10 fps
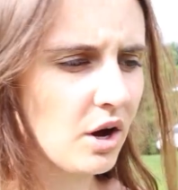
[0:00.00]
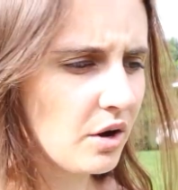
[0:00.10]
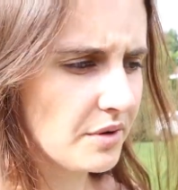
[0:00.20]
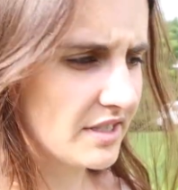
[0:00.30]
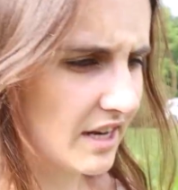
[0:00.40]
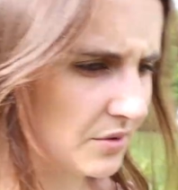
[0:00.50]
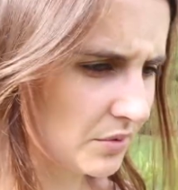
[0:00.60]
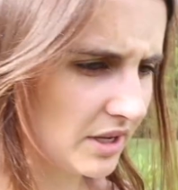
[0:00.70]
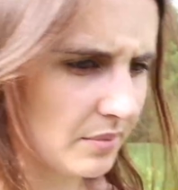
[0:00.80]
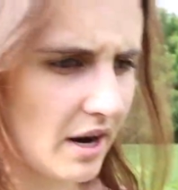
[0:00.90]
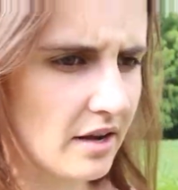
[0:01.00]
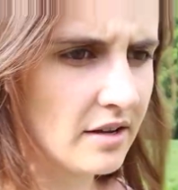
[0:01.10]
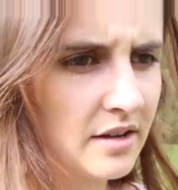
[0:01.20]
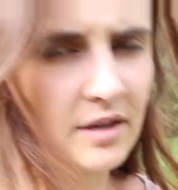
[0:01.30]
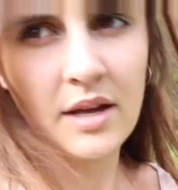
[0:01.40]
Oh, it's getting really bright.
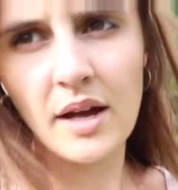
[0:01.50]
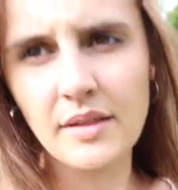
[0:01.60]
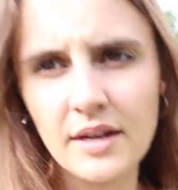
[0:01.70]
And